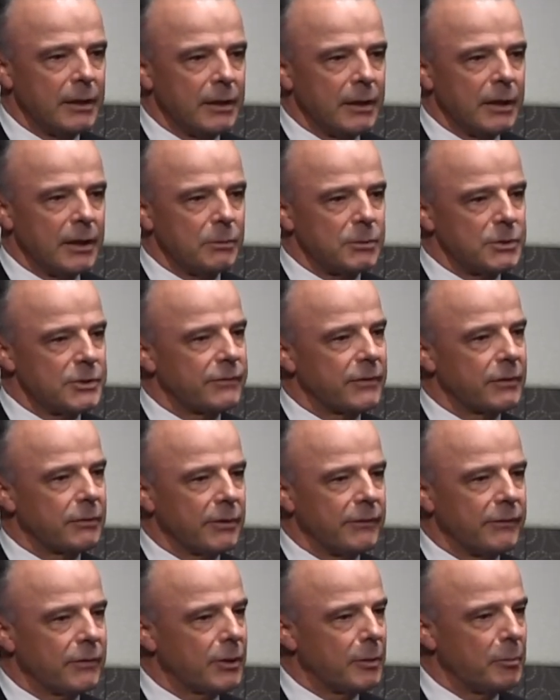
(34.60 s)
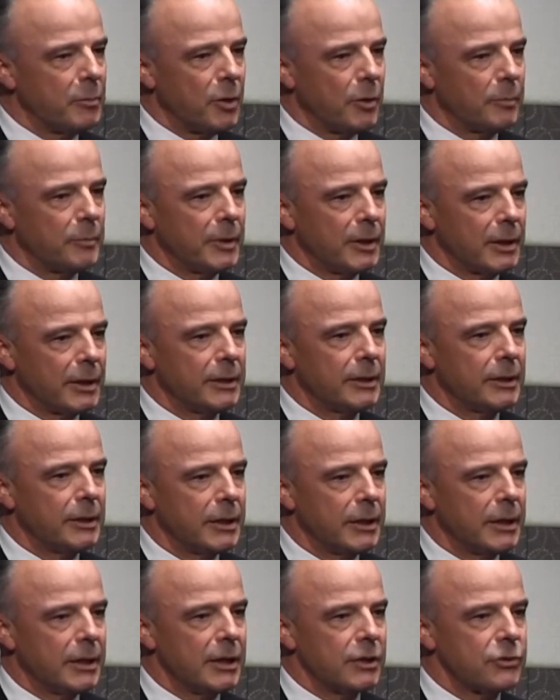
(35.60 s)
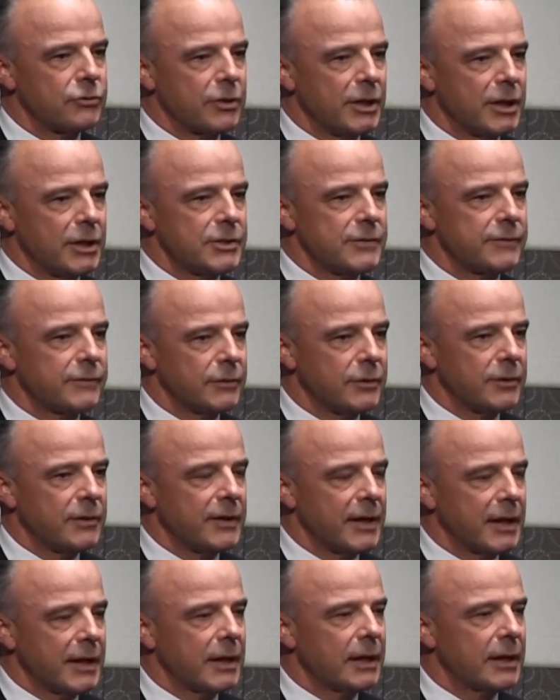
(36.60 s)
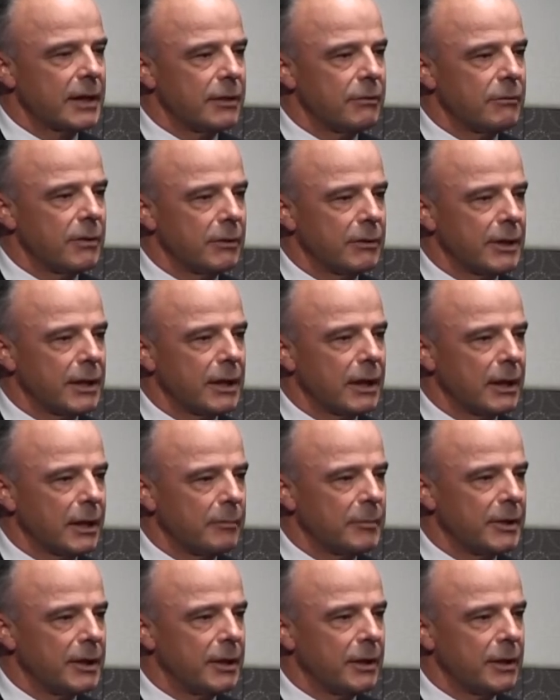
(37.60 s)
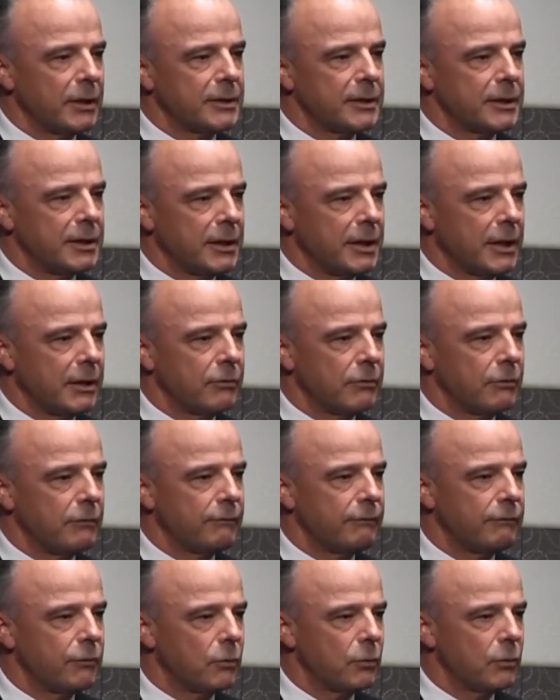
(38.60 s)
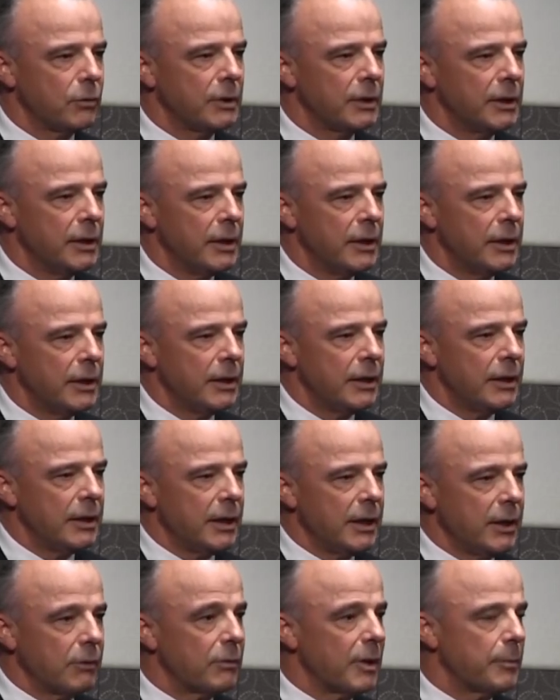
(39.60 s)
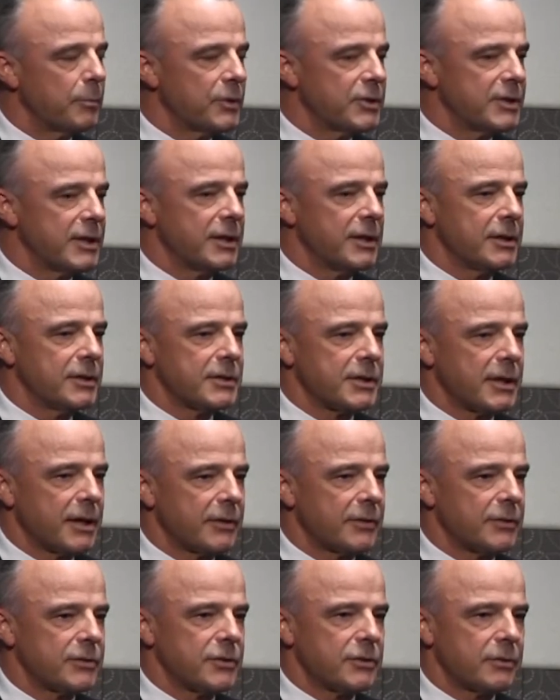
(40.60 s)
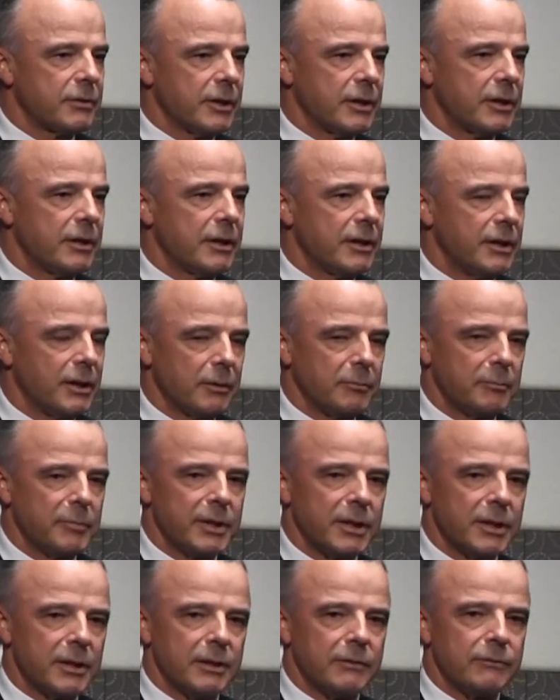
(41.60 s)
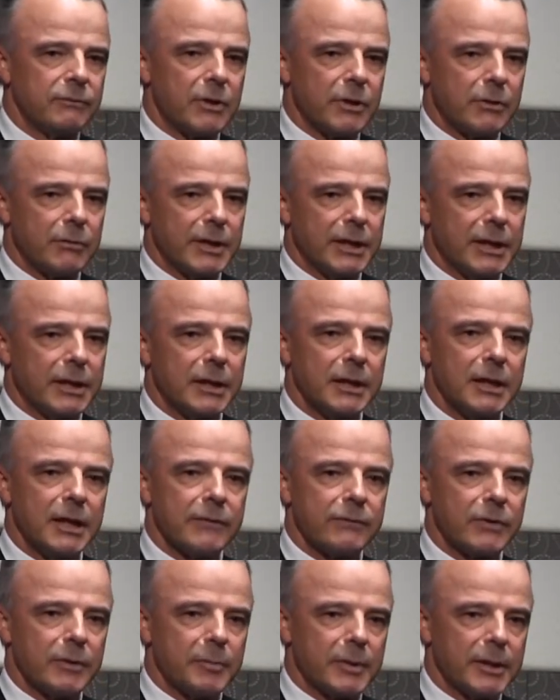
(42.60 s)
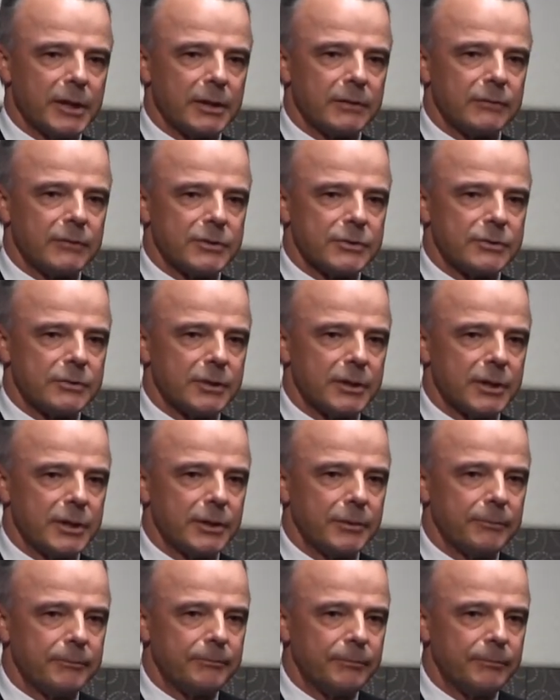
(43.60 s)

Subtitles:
He was very, very popular, and he transferred to the Adelaide Rowing Club in 1904, and he represented South Australia in competitive rowing in every part of Australia.